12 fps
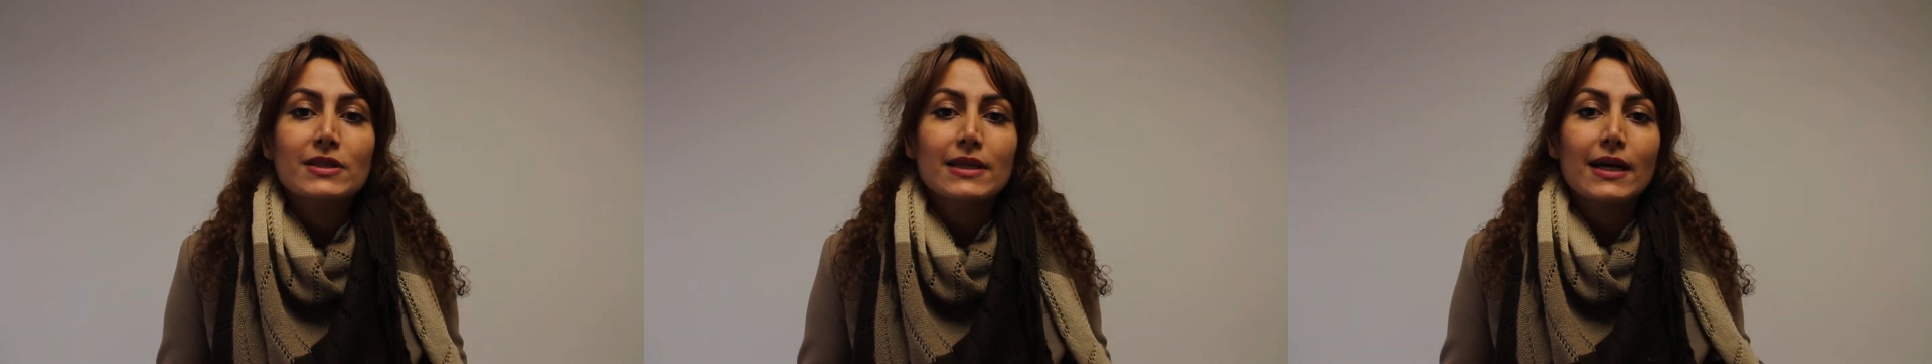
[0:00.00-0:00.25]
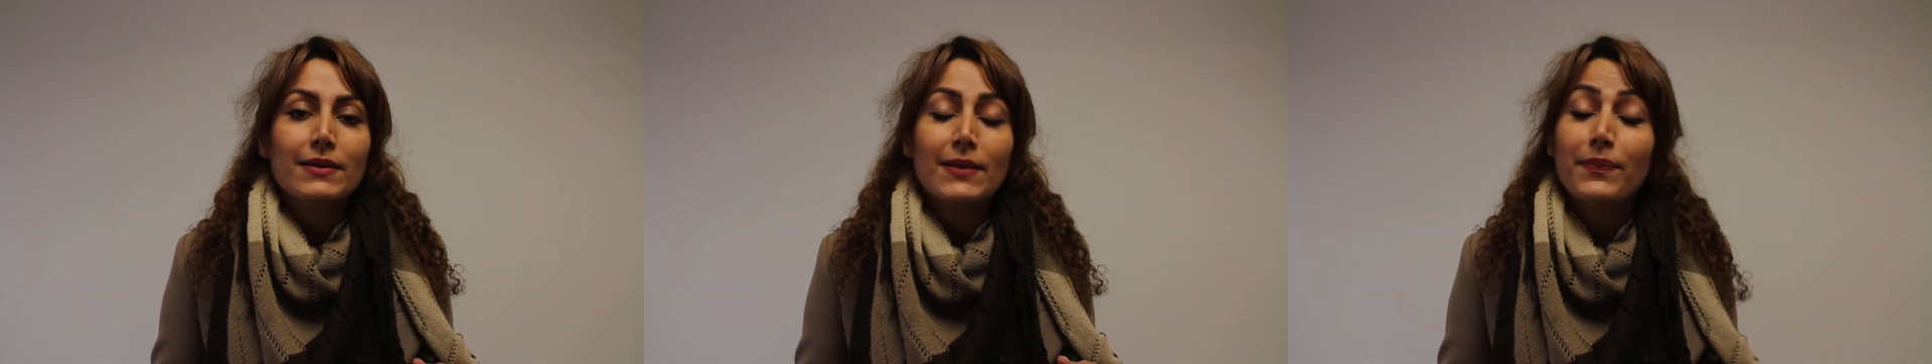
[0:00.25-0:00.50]

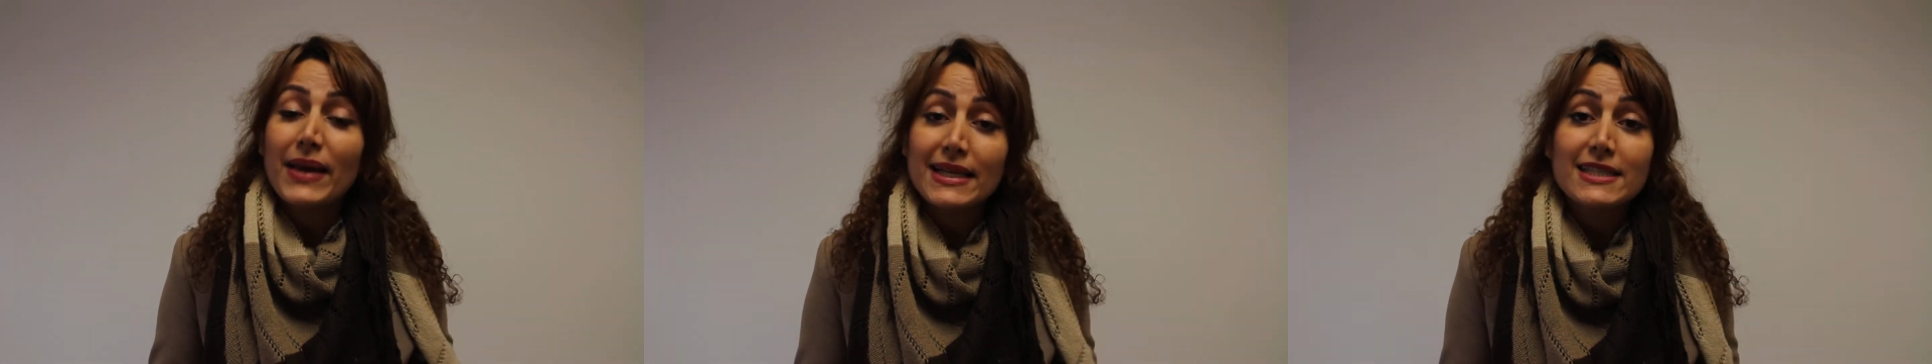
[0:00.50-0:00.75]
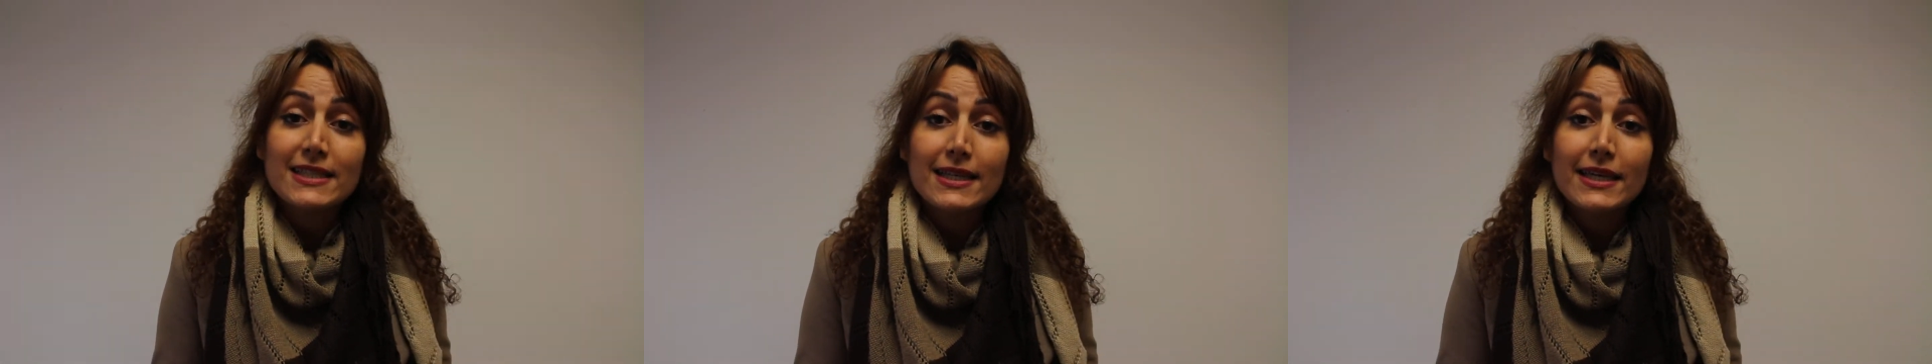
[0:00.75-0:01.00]
the
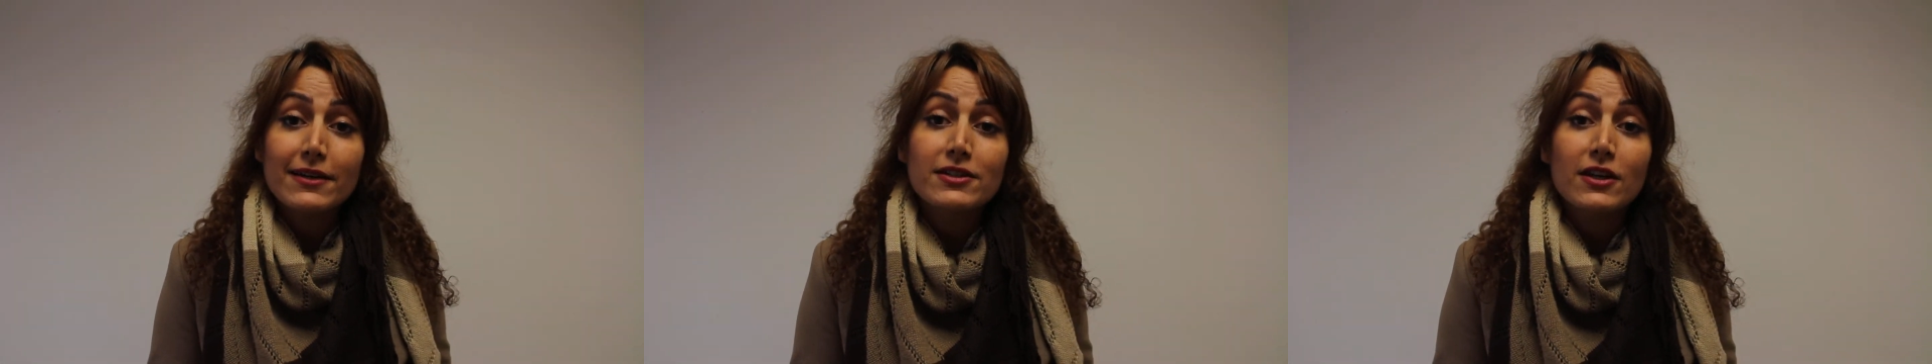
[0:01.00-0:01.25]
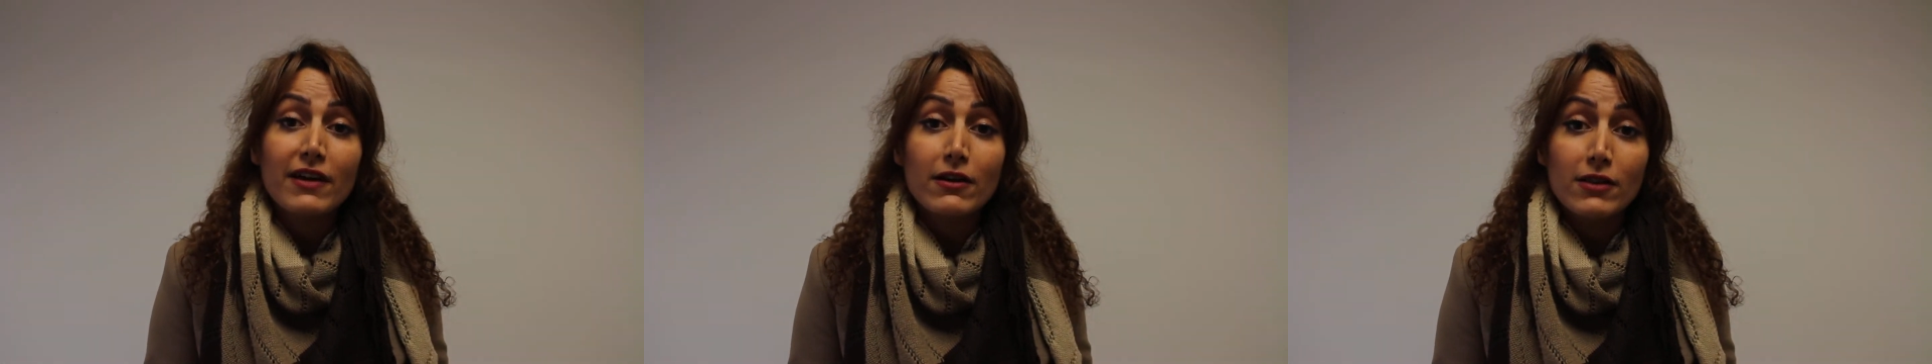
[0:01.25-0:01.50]
best years
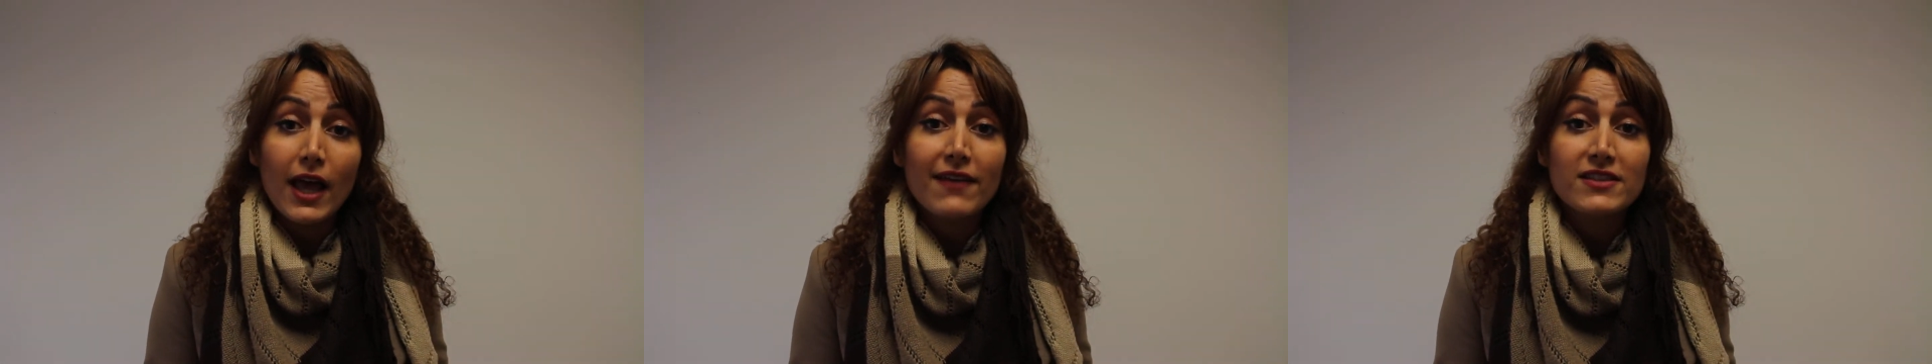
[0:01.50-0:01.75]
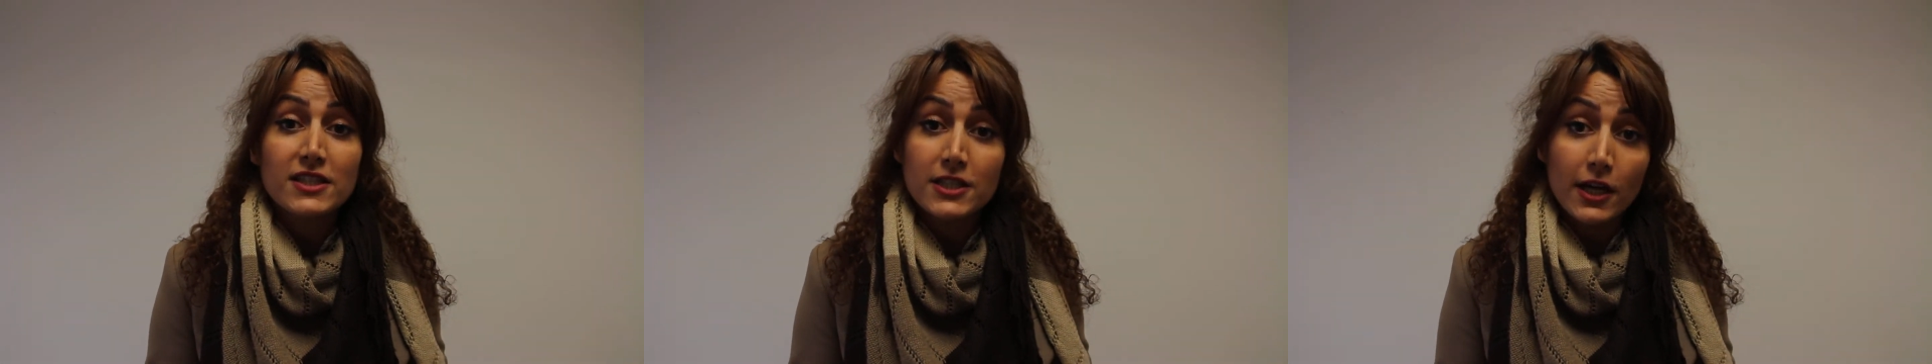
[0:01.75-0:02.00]
of our
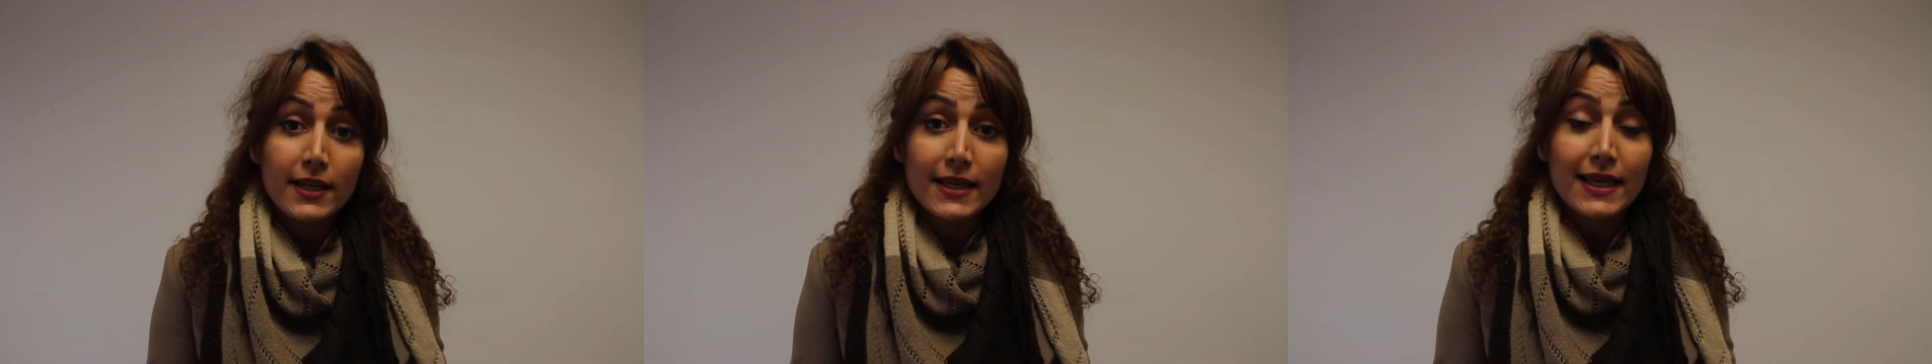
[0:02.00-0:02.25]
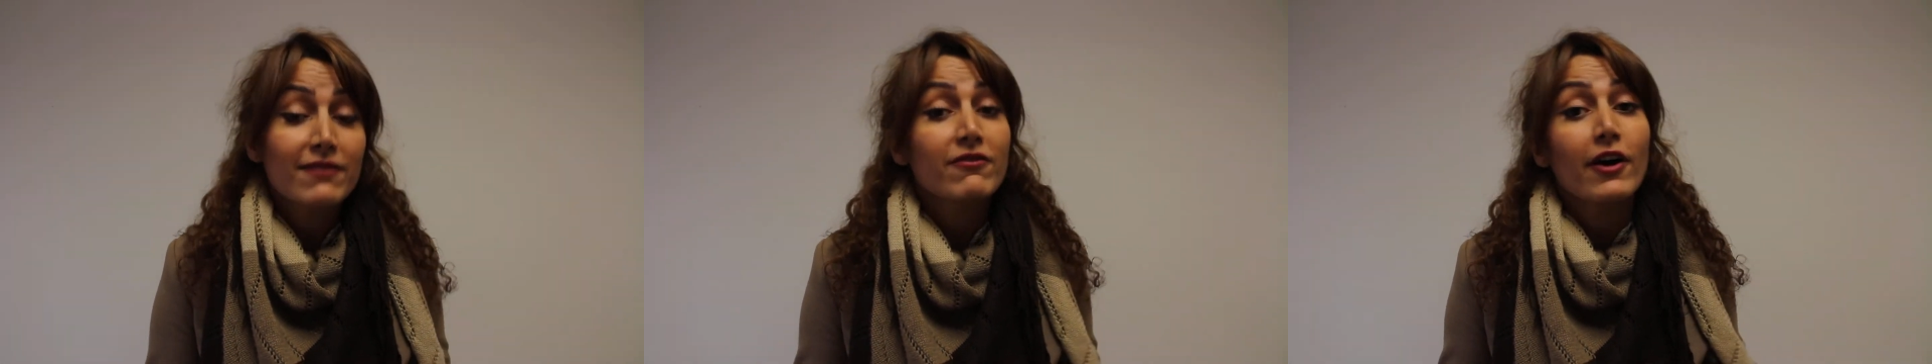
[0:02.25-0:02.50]
lives
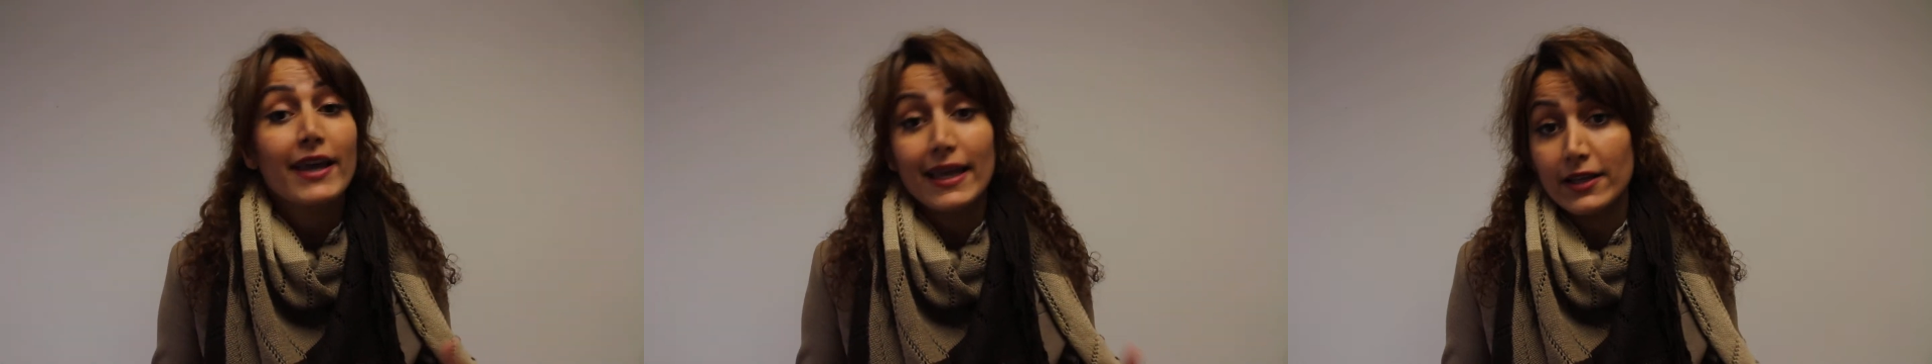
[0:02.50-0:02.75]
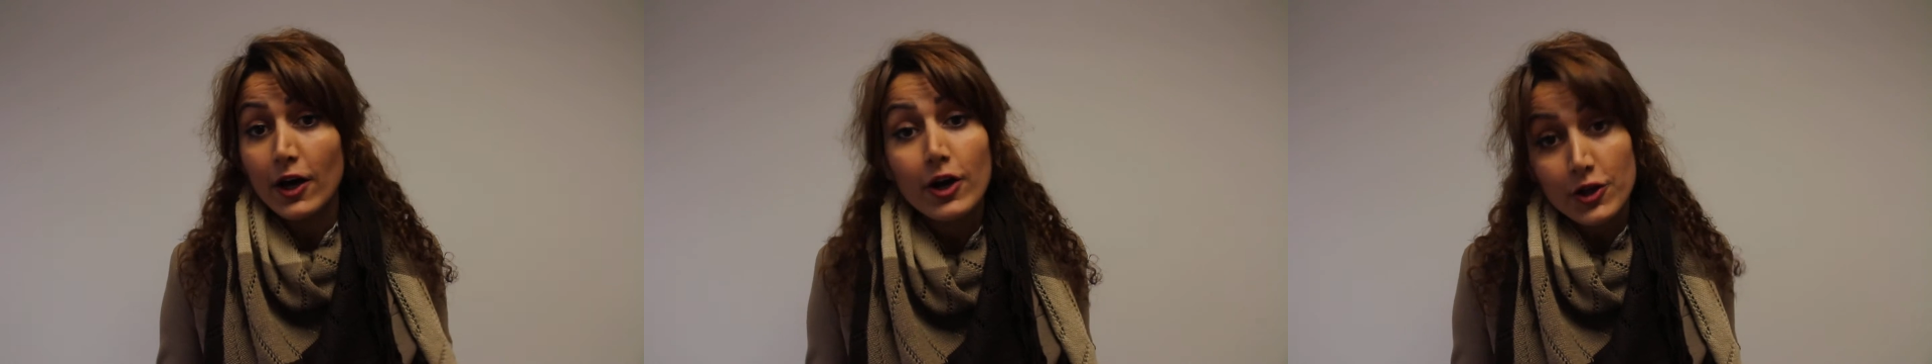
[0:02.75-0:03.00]
studying and why
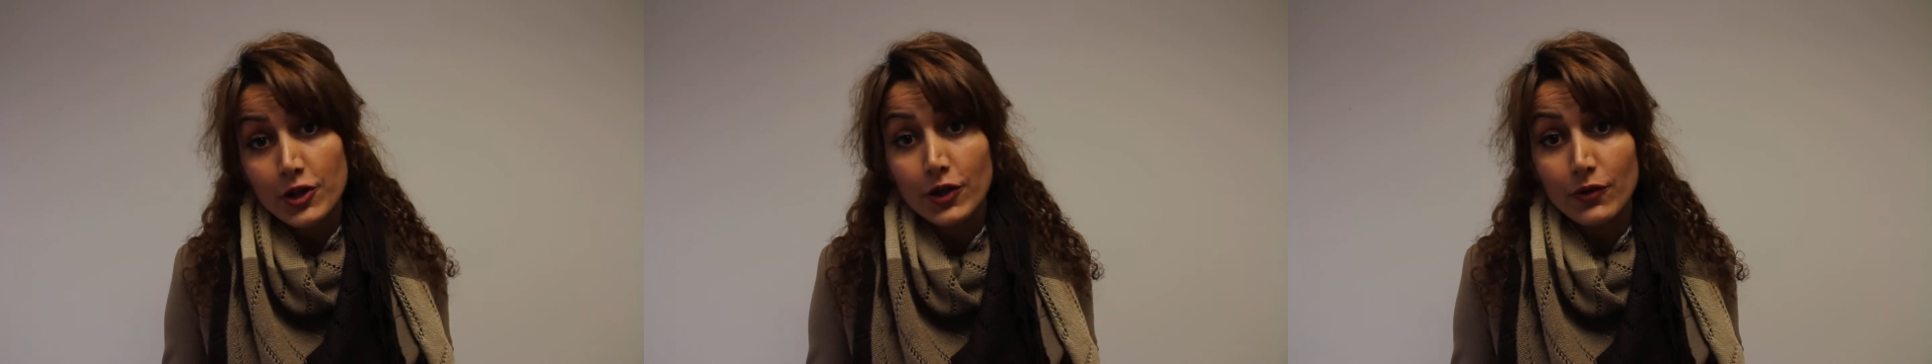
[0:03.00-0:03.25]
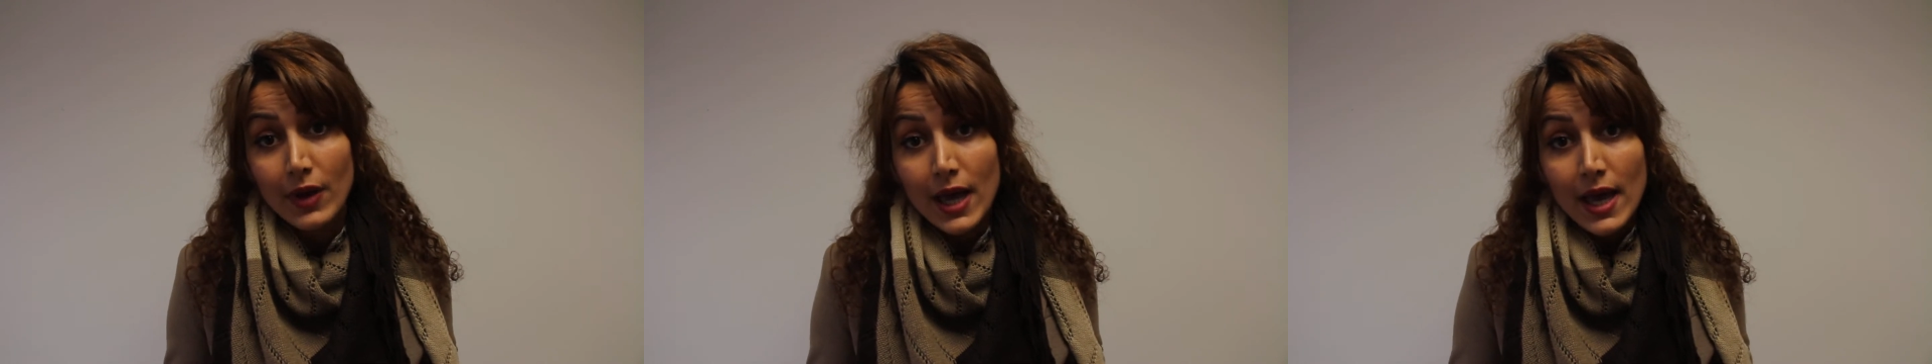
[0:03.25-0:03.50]
at
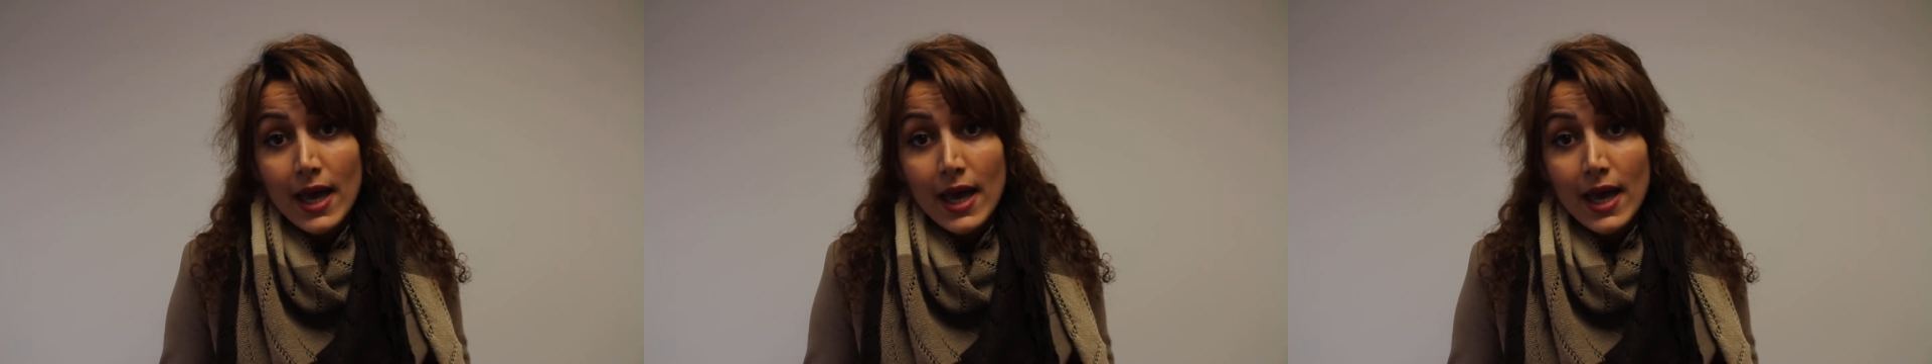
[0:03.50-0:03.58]
RGU?